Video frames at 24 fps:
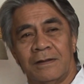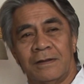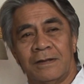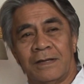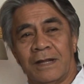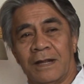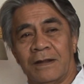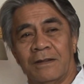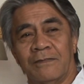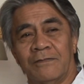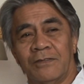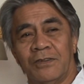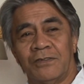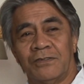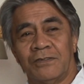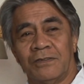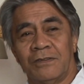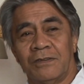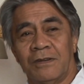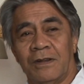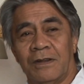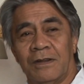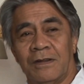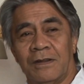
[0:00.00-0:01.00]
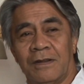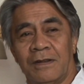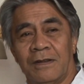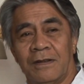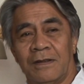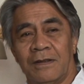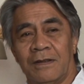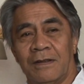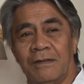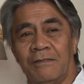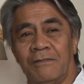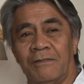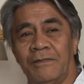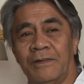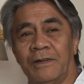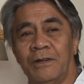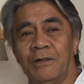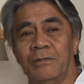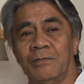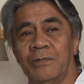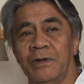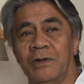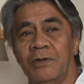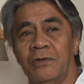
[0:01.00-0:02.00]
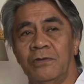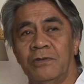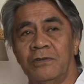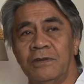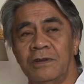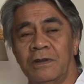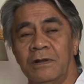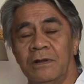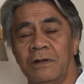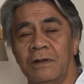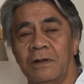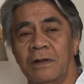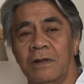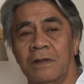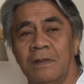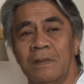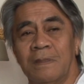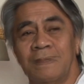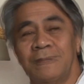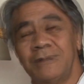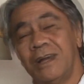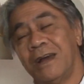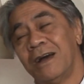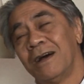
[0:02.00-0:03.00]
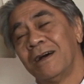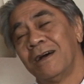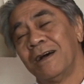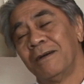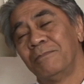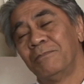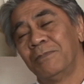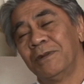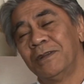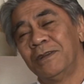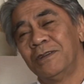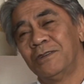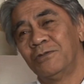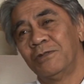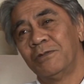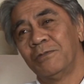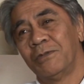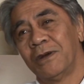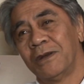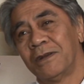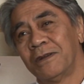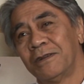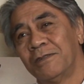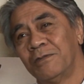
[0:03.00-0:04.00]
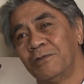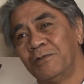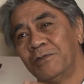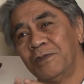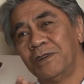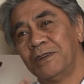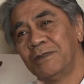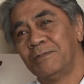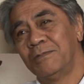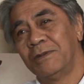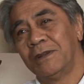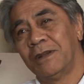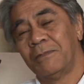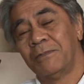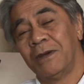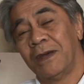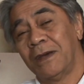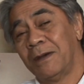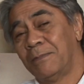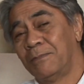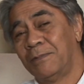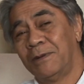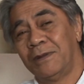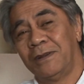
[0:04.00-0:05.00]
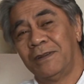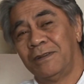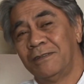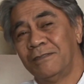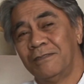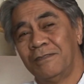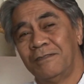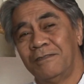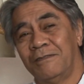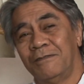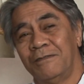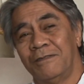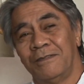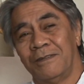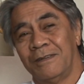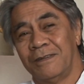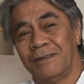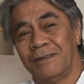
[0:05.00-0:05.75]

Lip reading: television and film in New Zealand. Yeah, I'm pleased where my career has been. I'm happy to have